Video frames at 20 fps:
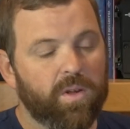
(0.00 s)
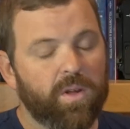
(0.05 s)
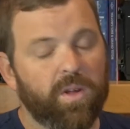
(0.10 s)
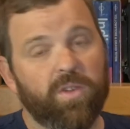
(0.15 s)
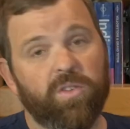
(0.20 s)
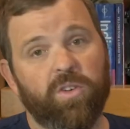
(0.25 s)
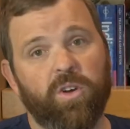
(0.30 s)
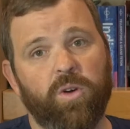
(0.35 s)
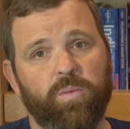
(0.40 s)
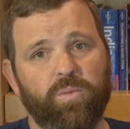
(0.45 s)

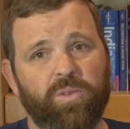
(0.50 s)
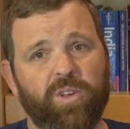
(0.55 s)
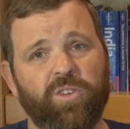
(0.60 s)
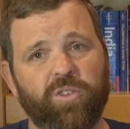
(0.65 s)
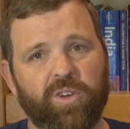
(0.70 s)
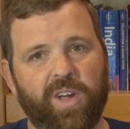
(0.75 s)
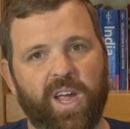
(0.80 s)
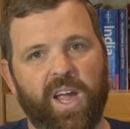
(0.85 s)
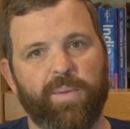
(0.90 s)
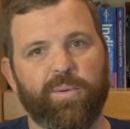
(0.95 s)
So
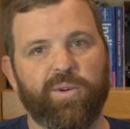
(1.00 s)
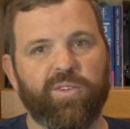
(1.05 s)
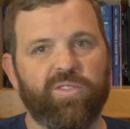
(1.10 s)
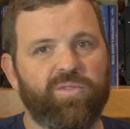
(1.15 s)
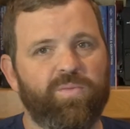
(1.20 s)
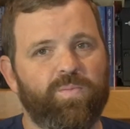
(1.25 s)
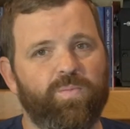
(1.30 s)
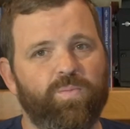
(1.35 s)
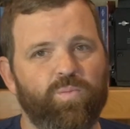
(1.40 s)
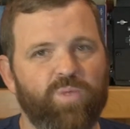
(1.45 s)
digital
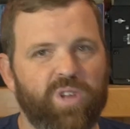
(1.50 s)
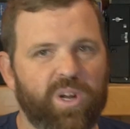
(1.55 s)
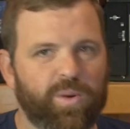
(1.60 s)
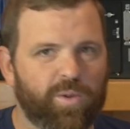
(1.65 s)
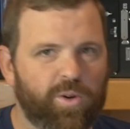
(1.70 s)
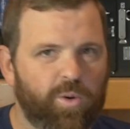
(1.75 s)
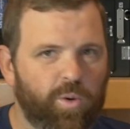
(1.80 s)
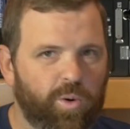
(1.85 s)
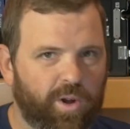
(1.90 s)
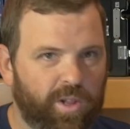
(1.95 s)
cameras,
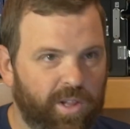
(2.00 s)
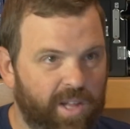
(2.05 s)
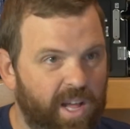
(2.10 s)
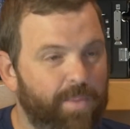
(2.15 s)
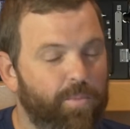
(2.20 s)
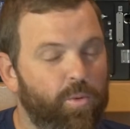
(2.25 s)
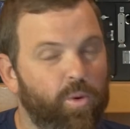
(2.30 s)
record a lot